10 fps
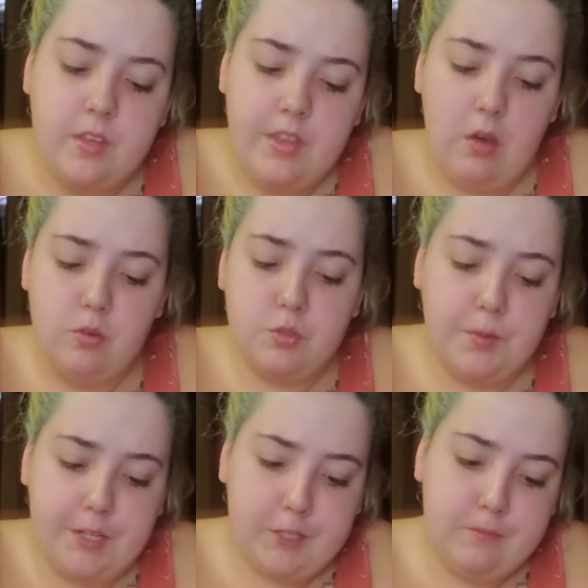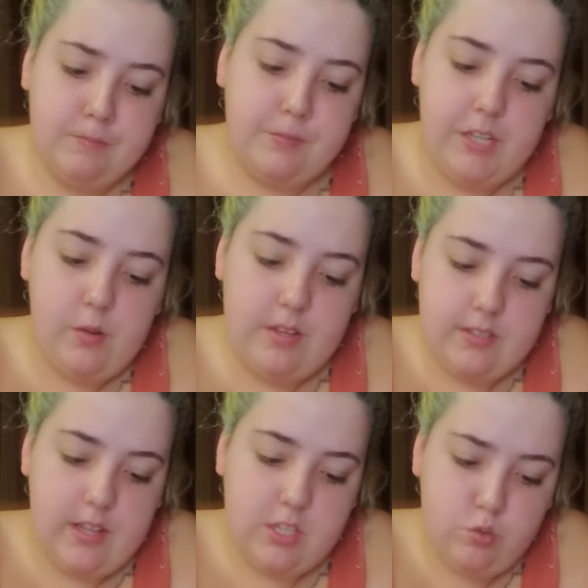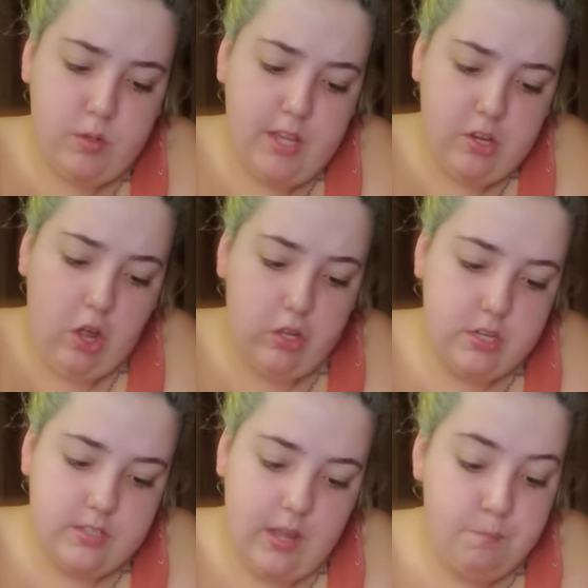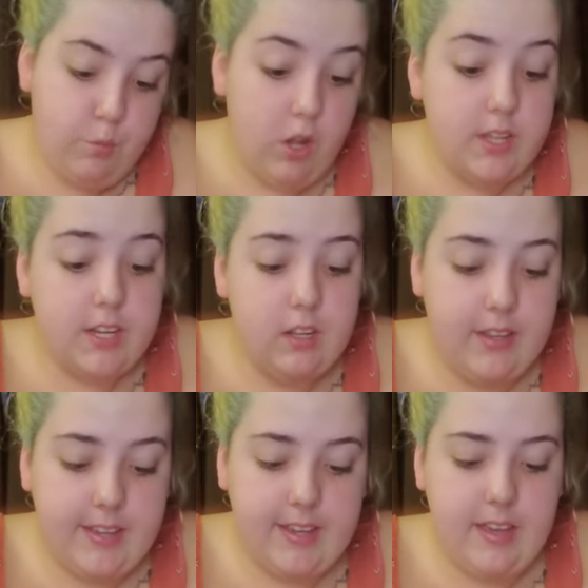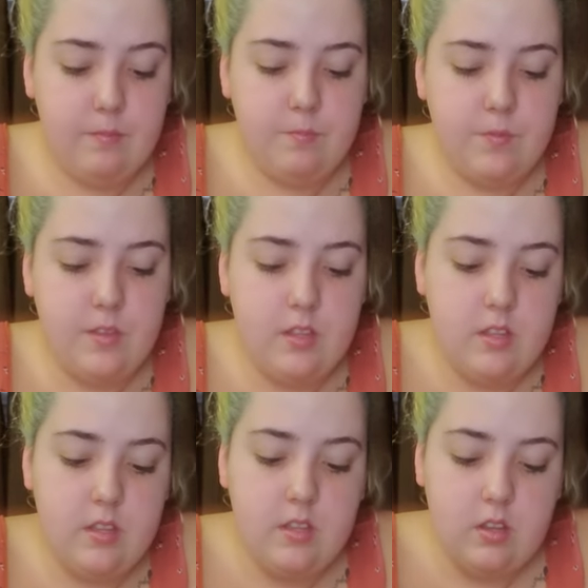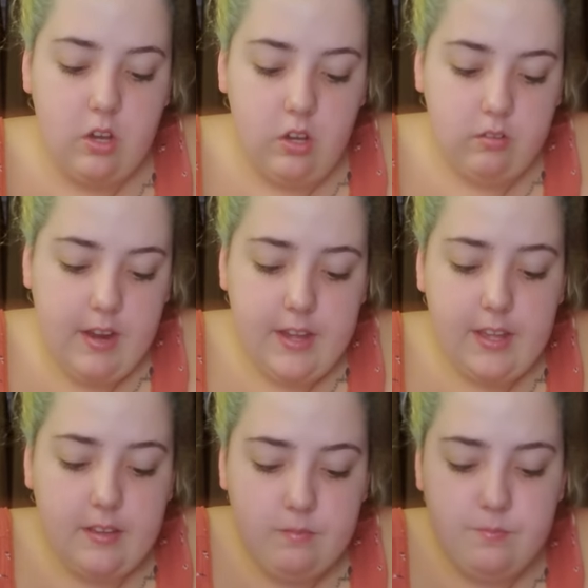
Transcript: That was weird. But anyway, so that's $28. I'm probably going to like it already.